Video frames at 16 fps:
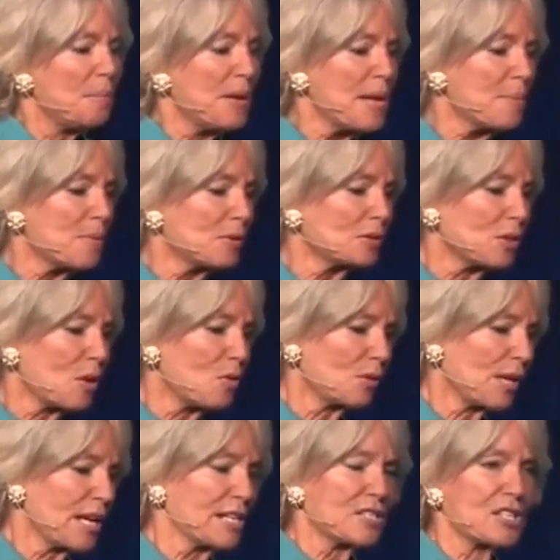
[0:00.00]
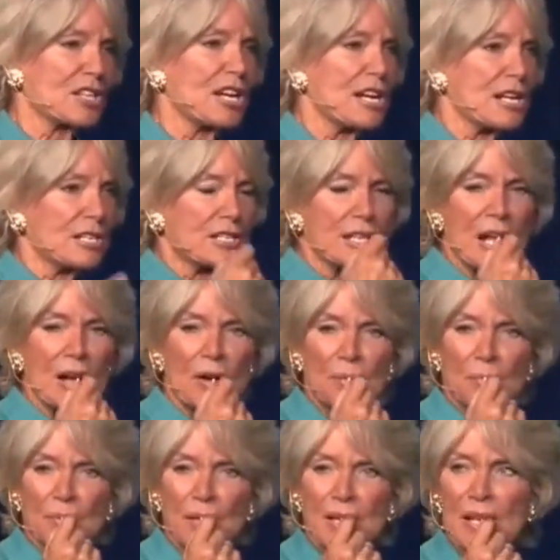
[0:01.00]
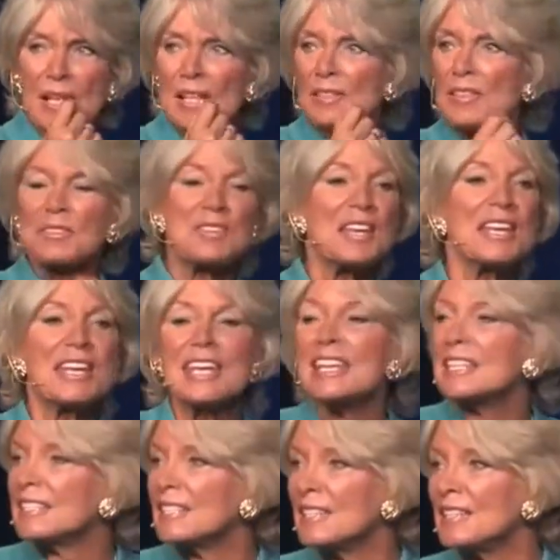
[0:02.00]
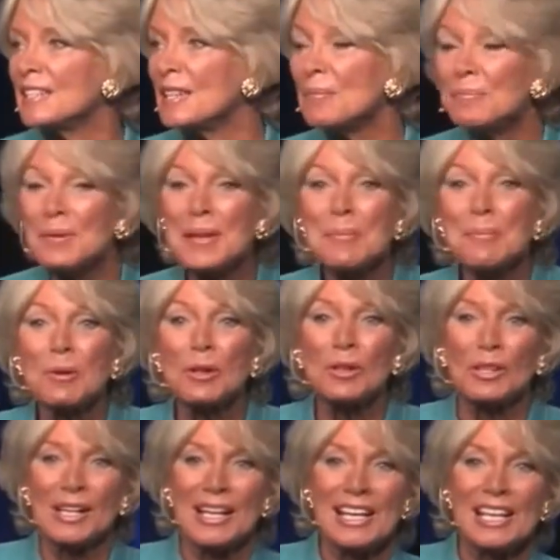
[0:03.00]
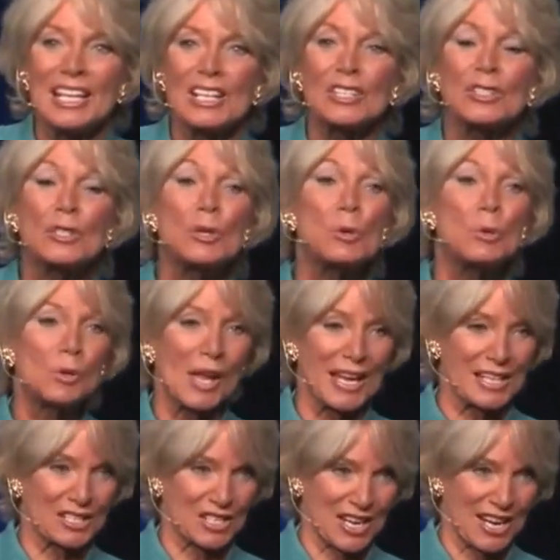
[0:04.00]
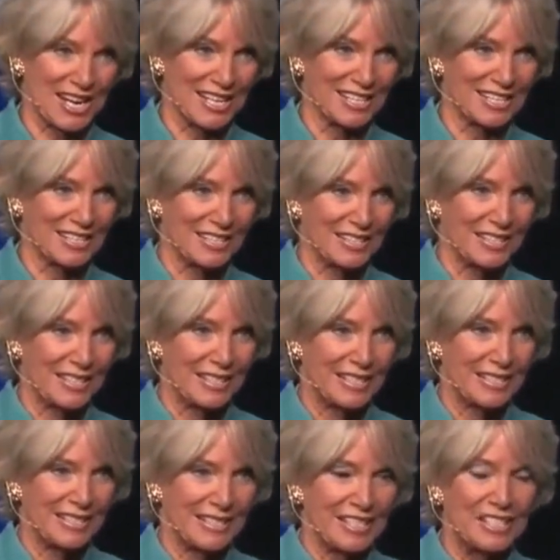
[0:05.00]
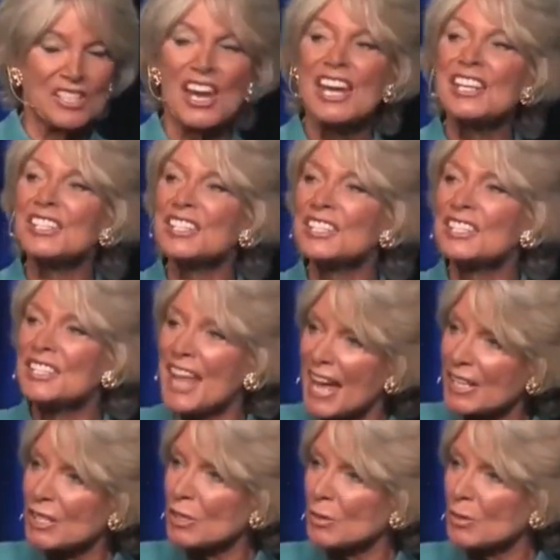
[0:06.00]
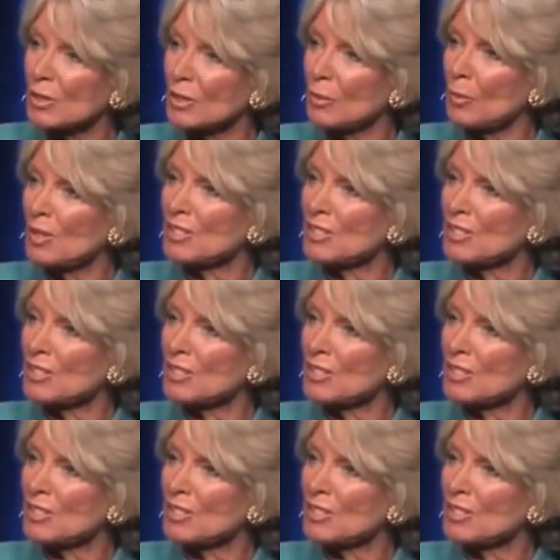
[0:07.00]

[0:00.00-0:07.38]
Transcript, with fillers: People don't like change. Now, the thing is that people do like change. Change is natural.